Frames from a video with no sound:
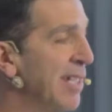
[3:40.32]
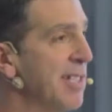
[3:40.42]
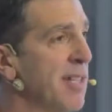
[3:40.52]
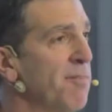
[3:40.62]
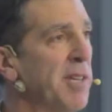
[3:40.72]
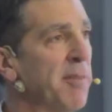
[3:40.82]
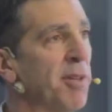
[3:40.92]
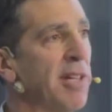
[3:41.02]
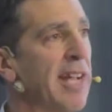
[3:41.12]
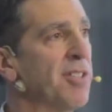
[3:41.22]
Some
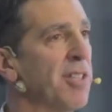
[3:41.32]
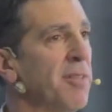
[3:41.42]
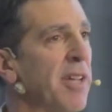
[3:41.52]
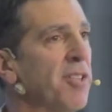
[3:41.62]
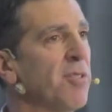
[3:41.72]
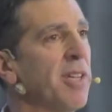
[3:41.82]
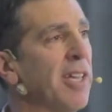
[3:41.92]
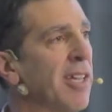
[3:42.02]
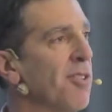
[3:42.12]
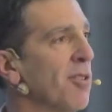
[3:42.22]
people actually make
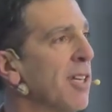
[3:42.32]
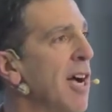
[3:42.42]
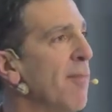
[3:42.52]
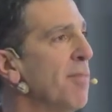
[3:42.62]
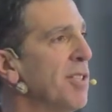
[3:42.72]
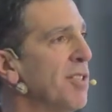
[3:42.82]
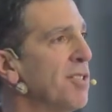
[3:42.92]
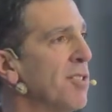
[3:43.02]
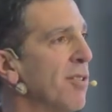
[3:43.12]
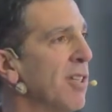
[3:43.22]
drinking either a
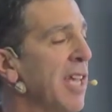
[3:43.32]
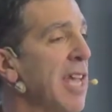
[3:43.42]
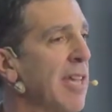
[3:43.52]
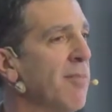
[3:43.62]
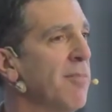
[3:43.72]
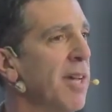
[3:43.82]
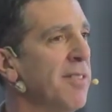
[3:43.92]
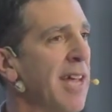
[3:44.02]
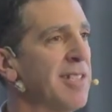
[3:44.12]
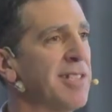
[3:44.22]
competition or a game,
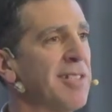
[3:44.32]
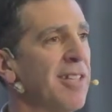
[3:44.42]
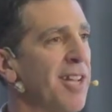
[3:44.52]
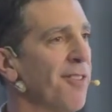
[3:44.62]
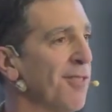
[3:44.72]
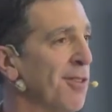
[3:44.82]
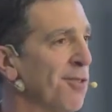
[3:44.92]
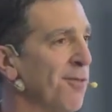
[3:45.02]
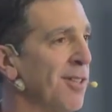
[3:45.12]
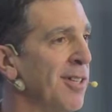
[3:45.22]
and that's kind of
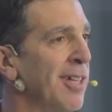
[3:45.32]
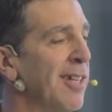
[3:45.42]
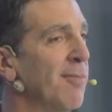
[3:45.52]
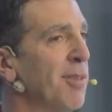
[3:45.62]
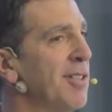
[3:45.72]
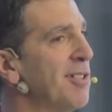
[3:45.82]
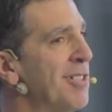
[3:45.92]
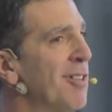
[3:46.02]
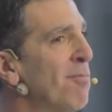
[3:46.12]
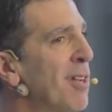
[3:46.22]
youthful, but there's
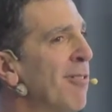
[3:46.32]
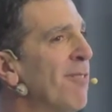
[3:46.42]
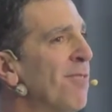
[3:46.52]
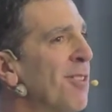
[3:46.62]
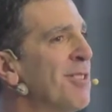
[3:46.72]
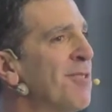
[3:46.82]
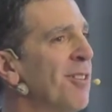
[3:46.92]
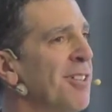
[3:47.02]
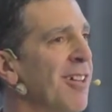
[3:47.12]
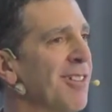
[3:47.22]
still peer influence
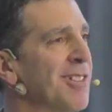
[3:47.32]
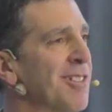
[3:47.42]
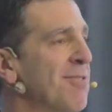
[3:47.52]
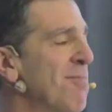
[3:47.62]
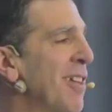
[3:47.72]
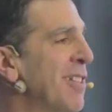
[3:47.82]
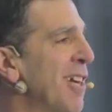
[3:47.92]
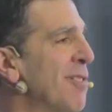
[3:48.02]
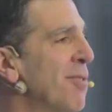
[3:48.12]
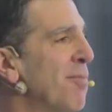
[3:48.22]
for adults. There's many
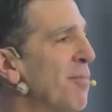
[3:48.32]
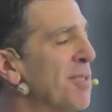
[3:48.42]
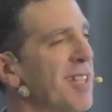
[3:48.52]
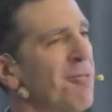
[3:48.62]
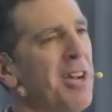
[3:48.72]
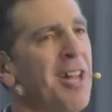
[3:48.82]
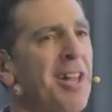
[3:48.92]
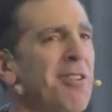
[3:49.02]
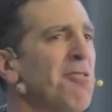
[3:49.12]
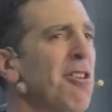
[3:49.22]
times where people say,
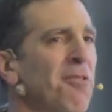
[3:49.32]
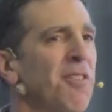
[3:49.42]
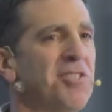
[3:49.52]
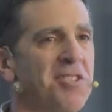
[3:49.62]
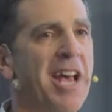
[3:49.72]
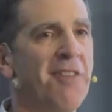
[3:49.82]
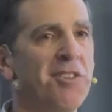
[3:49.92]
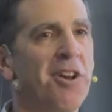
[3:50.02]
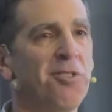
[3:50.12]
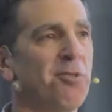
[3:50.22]
well, I don't know if I should have
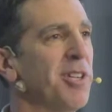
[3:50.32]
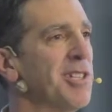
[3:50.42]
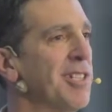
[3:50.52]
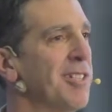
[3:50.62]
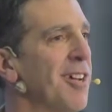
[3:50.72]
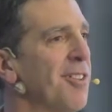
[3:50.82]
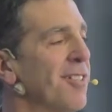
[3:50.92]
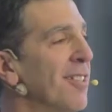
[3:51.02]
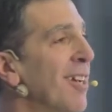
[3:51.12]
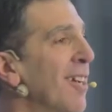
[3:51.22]
another one as an
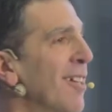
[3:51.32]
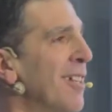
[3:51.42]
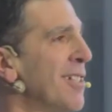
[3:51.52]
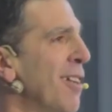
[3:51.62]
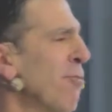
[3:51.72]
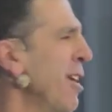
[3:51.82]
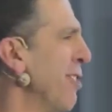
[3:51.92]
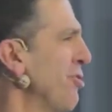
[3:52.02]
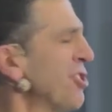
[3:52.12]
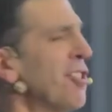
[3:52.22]
adult, and they say,
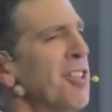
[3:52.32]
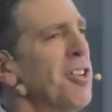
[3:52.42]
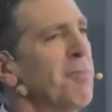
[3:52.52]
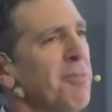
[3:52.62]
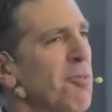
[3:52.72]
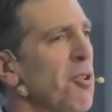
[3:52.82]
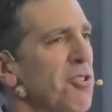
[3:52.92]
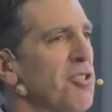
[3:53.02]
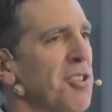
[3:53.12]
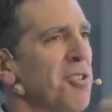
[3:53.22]
well, just a little bit
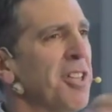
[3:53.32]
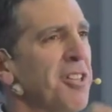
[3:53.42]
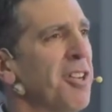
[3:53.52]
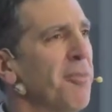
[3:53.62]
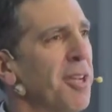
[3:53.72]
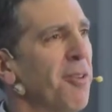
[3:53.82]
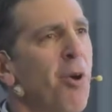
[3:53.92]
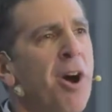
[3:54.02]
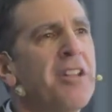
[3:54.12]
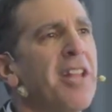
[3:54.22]
more. There's only a little bit of
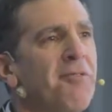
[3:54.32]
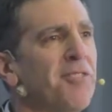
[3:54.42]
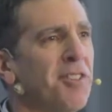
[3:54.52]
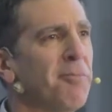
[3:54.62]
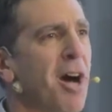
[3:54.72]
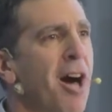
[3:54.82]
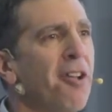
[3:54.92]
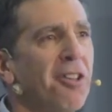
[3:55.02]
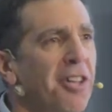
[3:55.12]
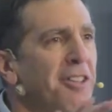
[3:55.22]
wine left in the
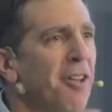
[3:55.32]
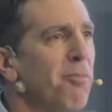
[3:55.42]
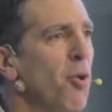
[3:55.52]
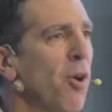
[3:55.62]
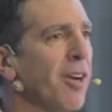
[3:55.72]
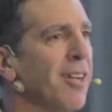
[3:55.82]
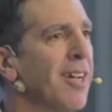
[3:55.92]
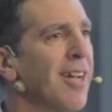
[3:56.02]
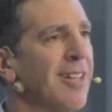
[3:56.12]
bottle, and they'll pour it.